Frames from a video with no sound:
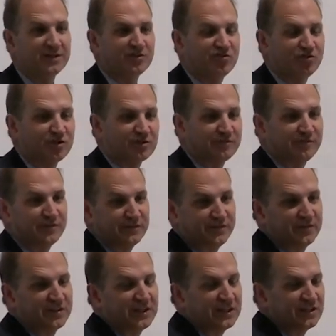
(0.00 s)
and it took
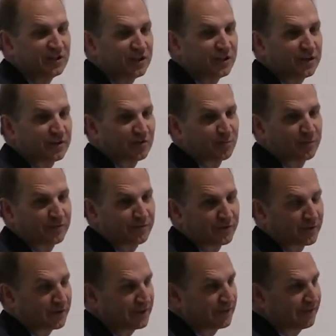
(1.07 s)
15 years
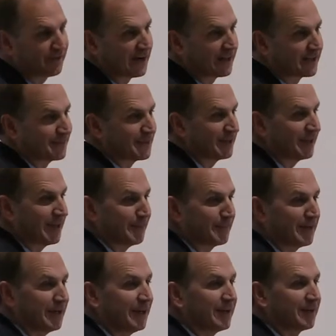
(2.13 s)
before he finally
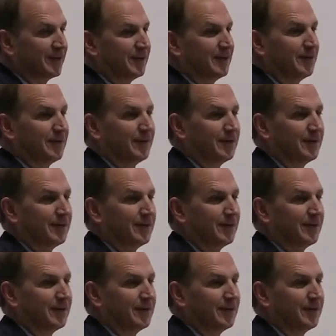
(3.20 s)
became king.